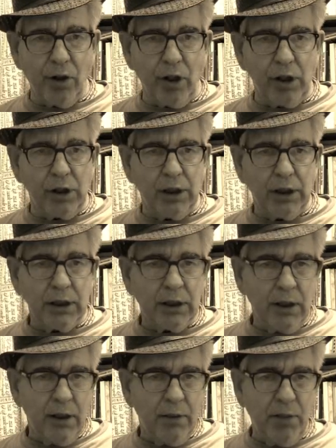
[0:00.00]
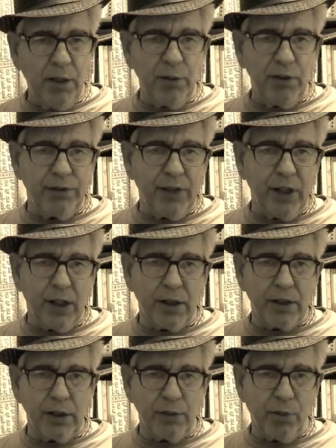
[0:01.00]
at all. Maybe if they
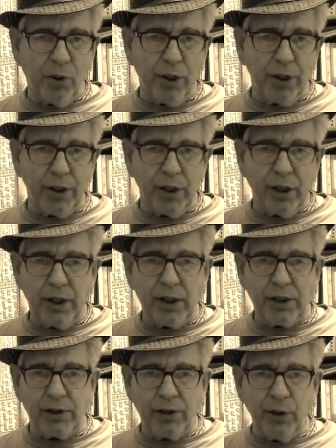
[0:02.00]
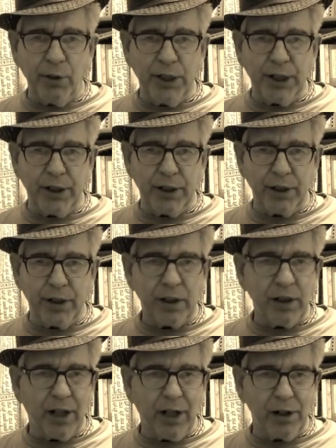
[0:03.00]
hadn't deported and exterminated an
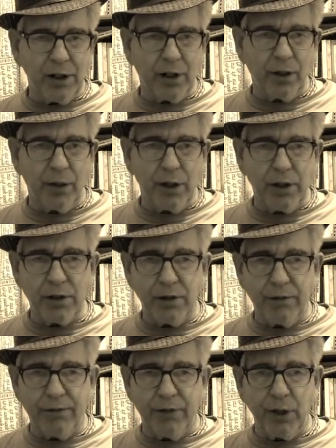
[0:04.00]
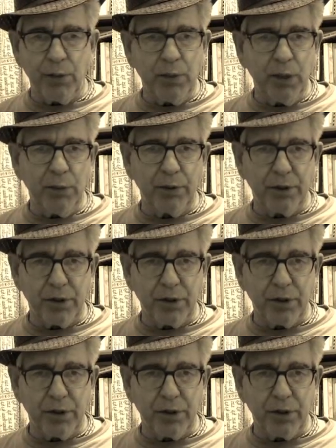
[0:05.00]
entire generation of funny people,